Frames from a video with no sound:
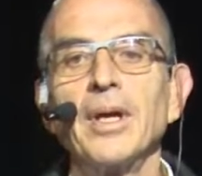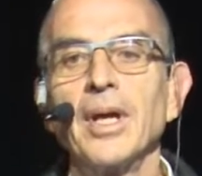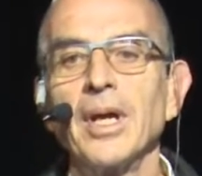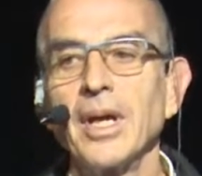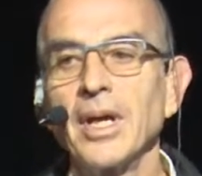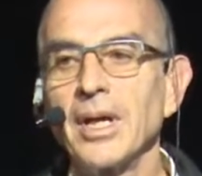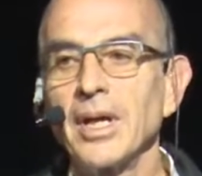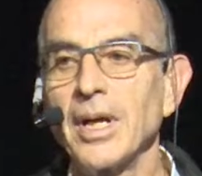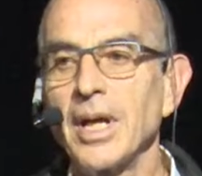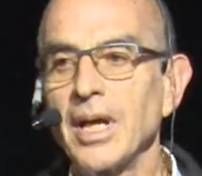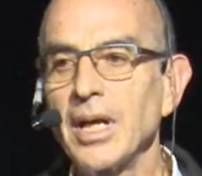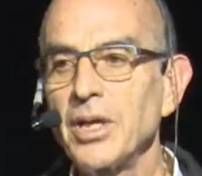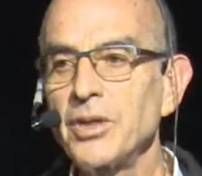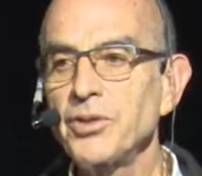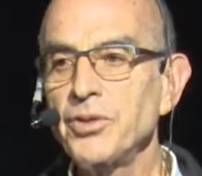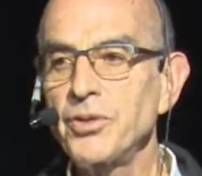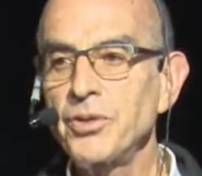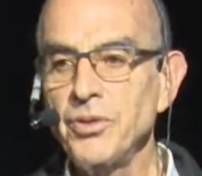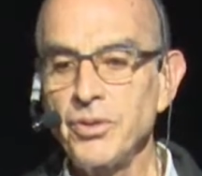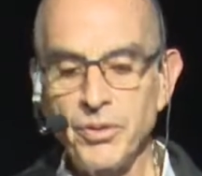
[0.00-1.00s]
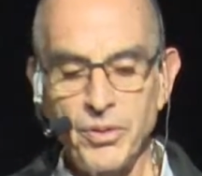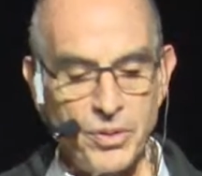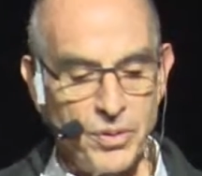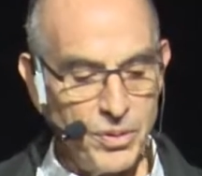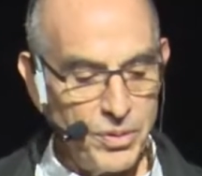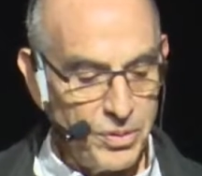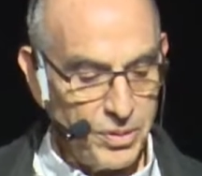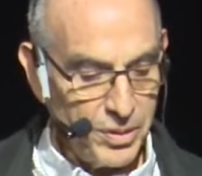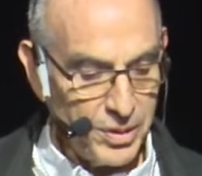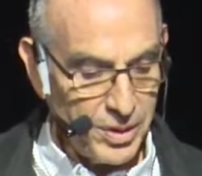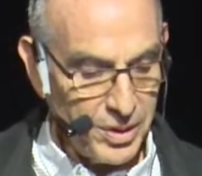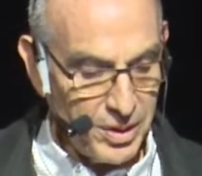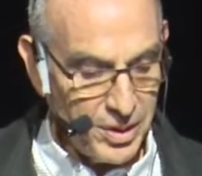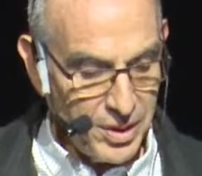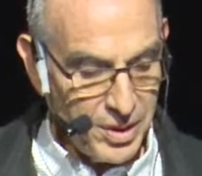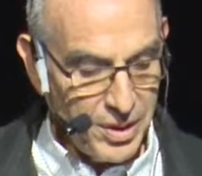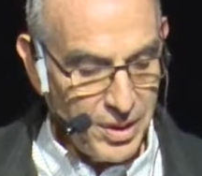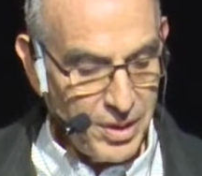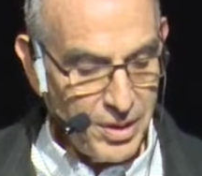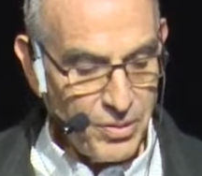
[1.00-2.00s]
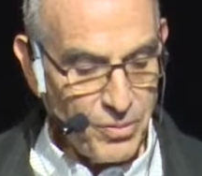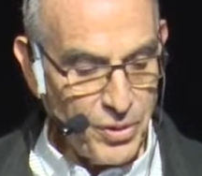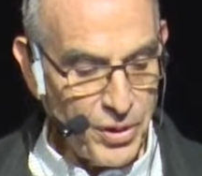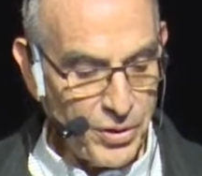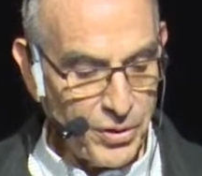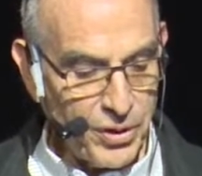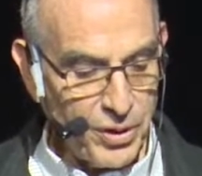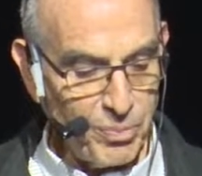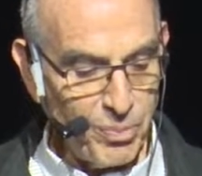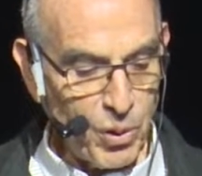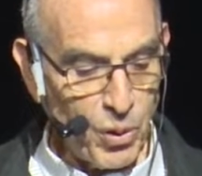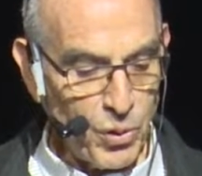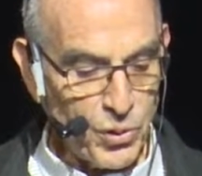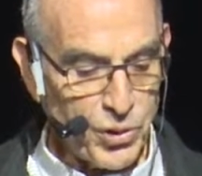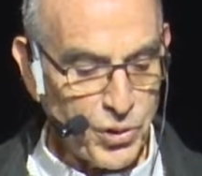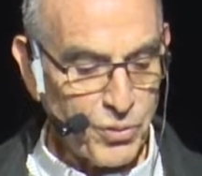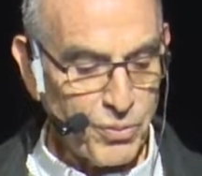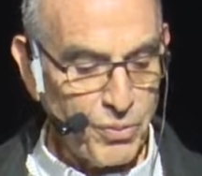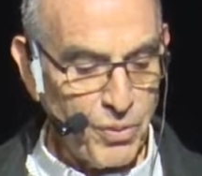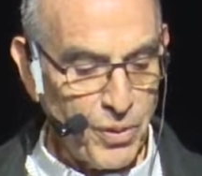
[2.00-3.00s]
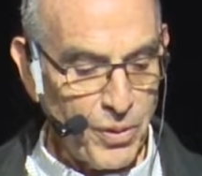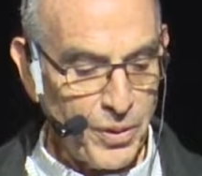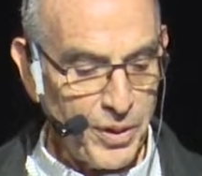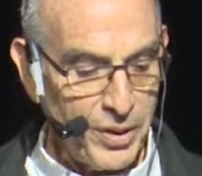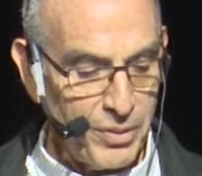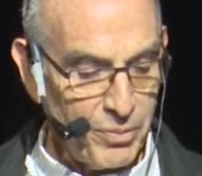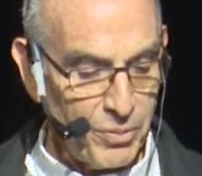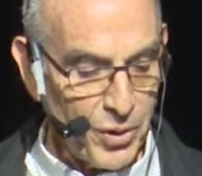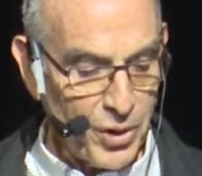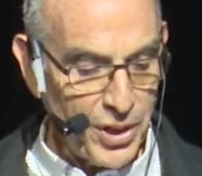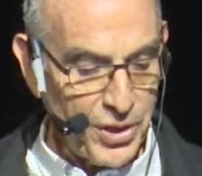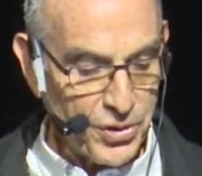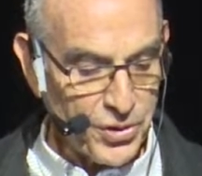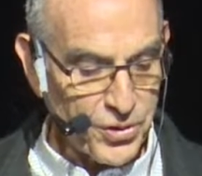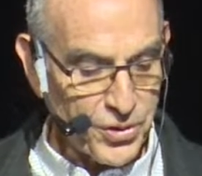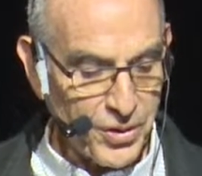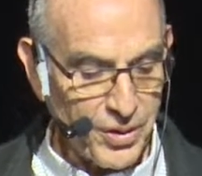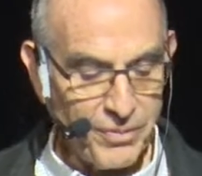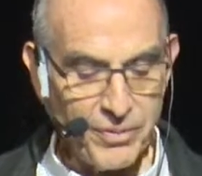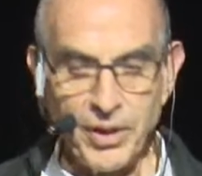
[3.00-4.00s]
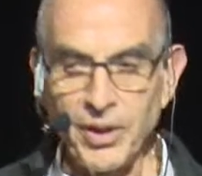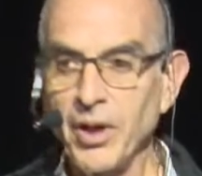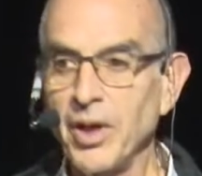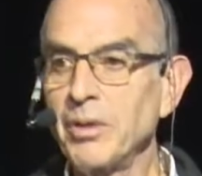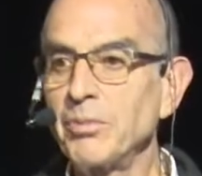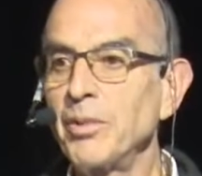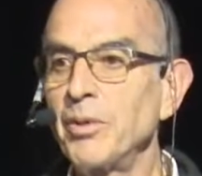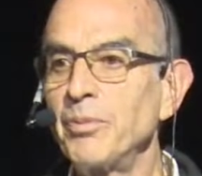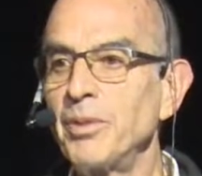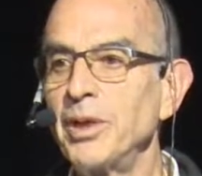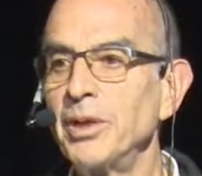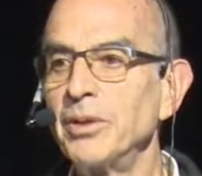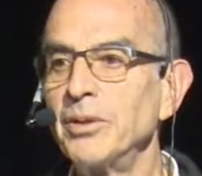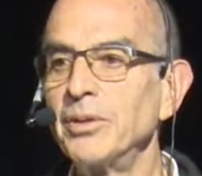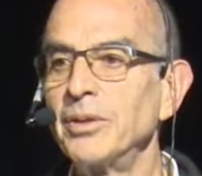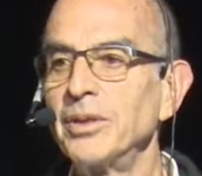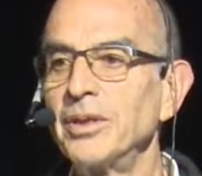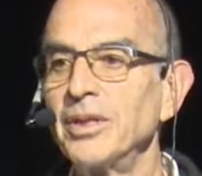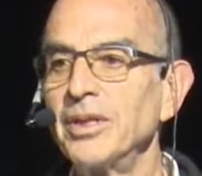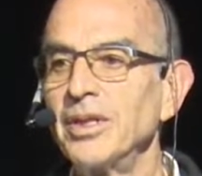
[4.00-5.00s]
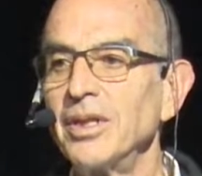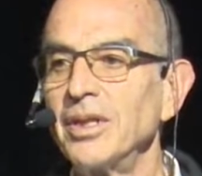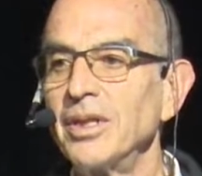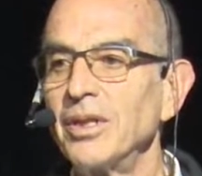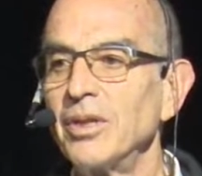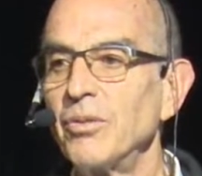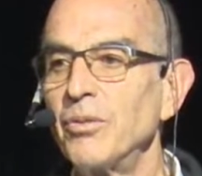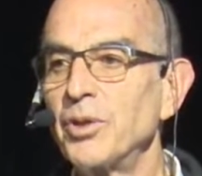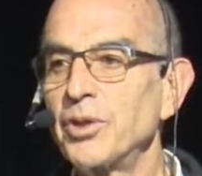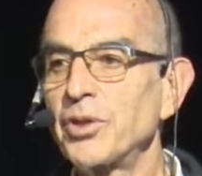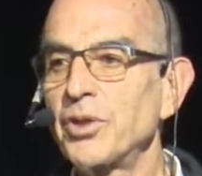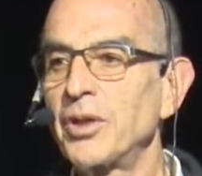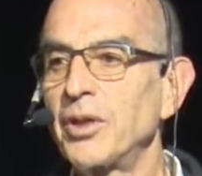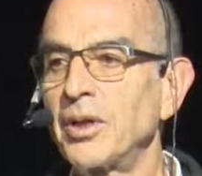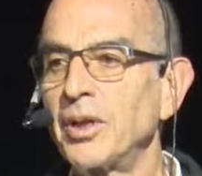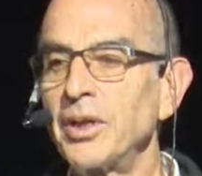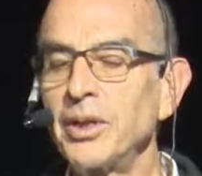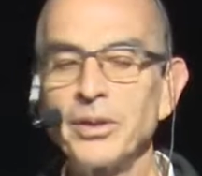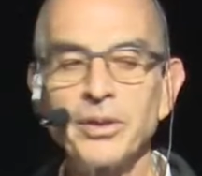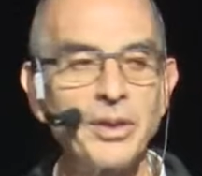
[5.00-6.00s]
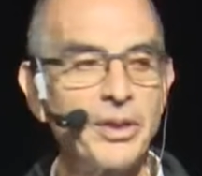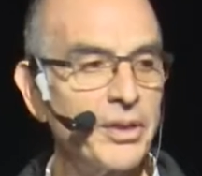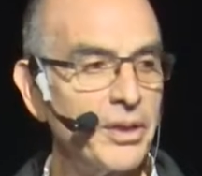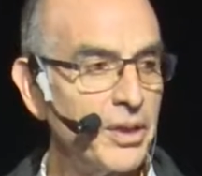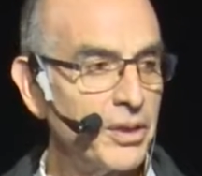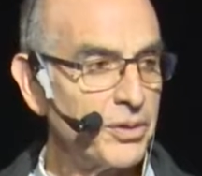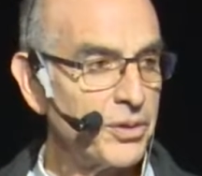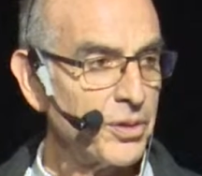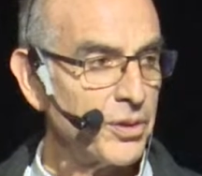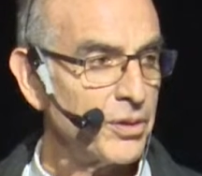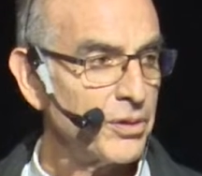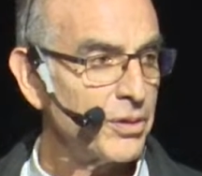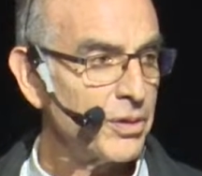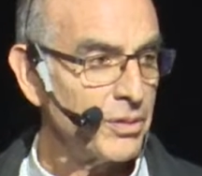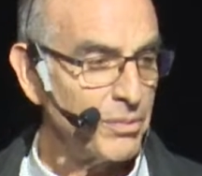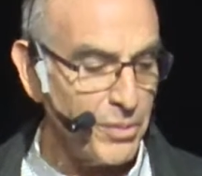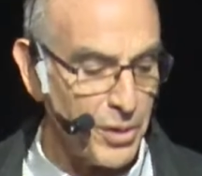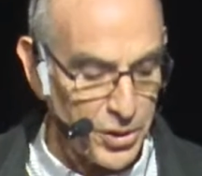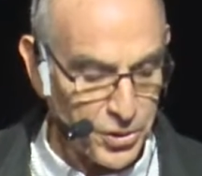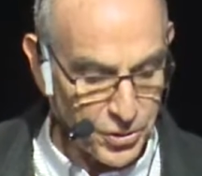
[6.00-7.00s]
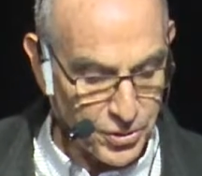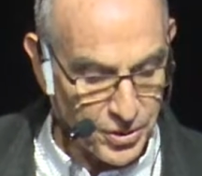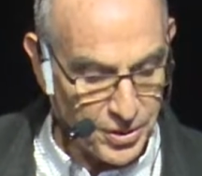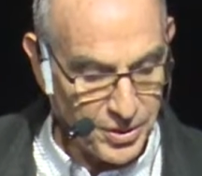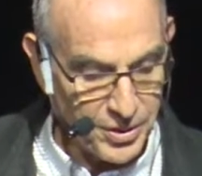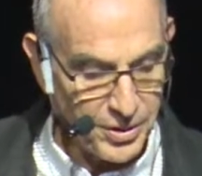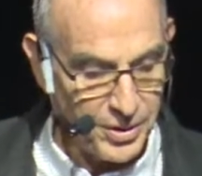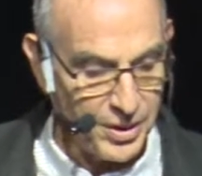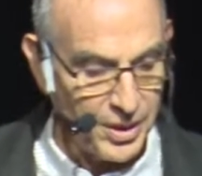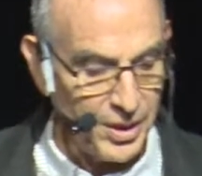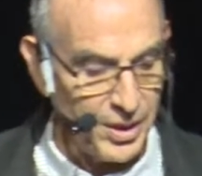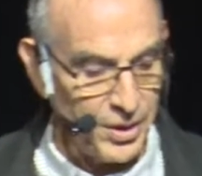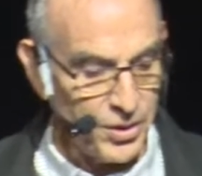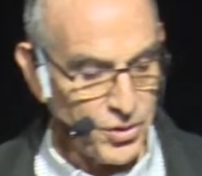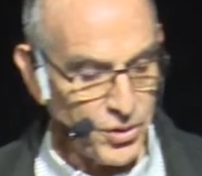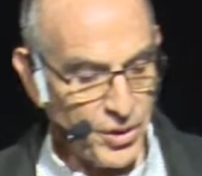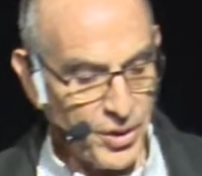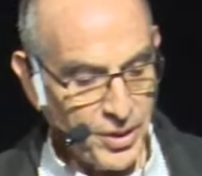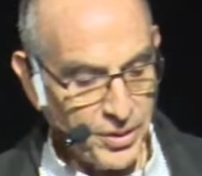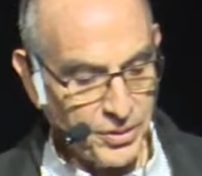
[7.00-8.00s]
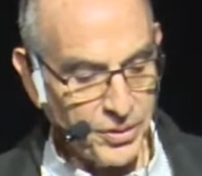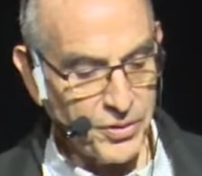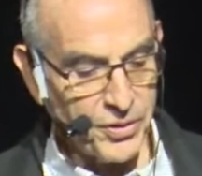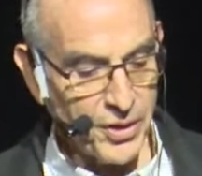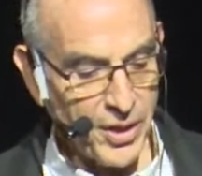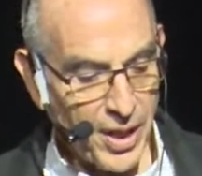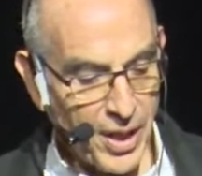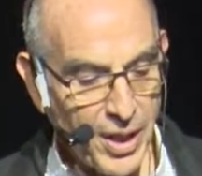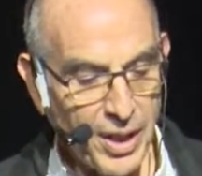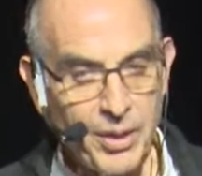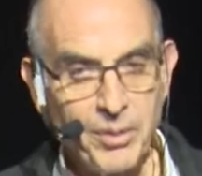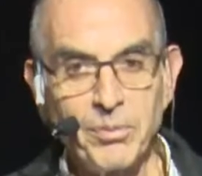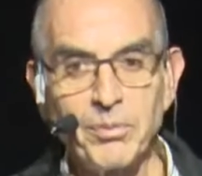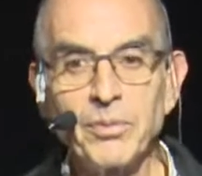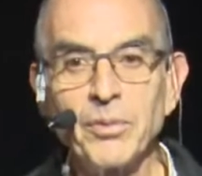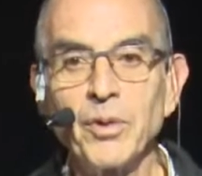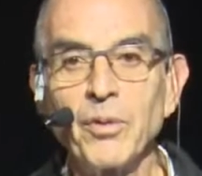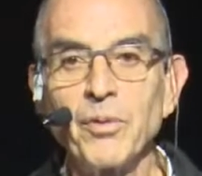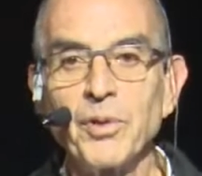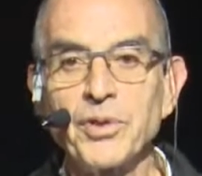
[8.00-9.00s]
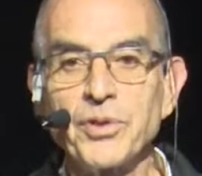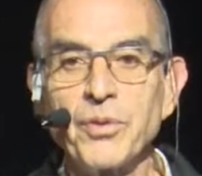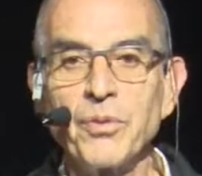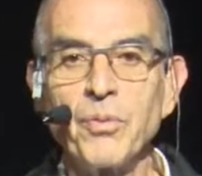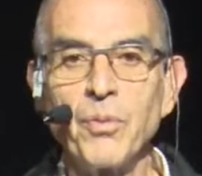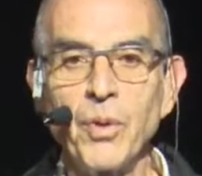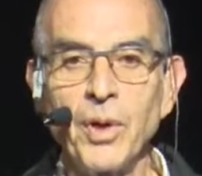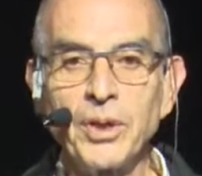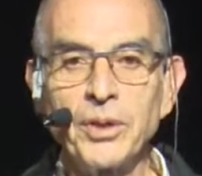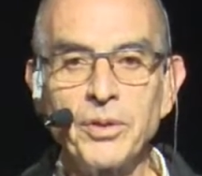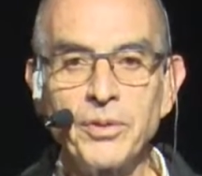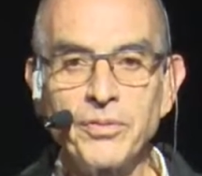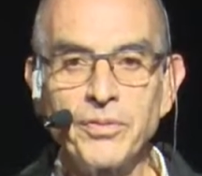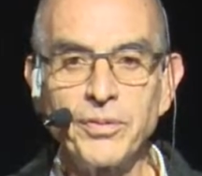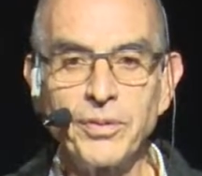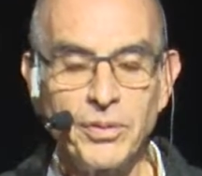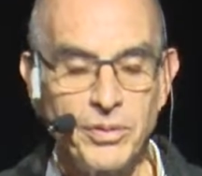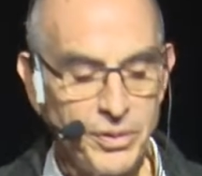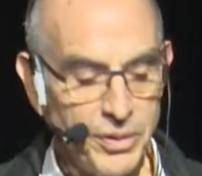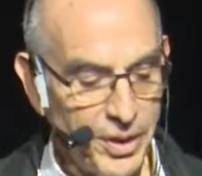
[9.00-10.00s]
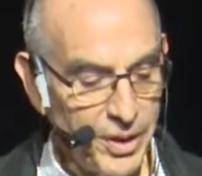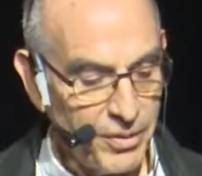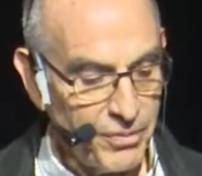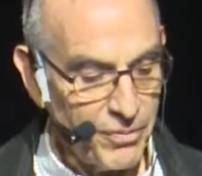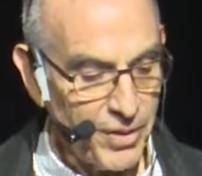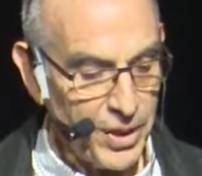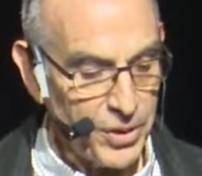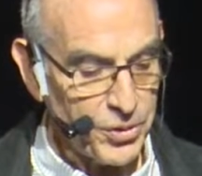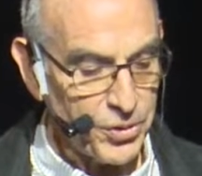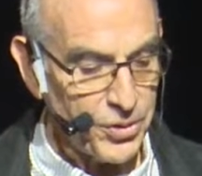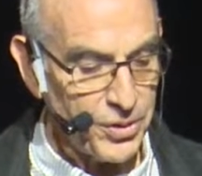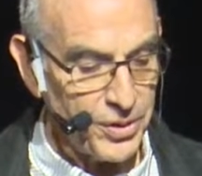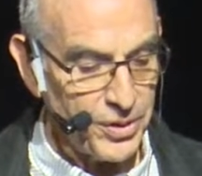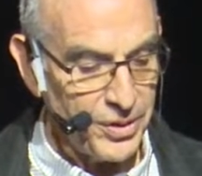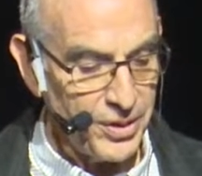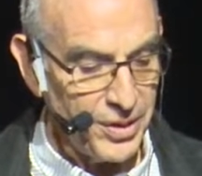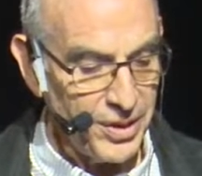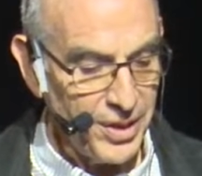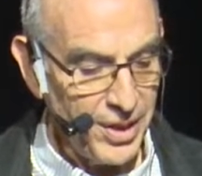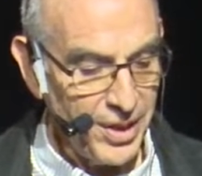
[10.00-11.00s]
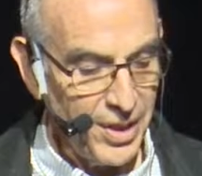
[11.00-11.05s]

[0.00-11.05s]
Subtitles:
and it has to do with the post-war embrace of the automobile, which clearly the internal combustion engine at the time was a wonderful invention,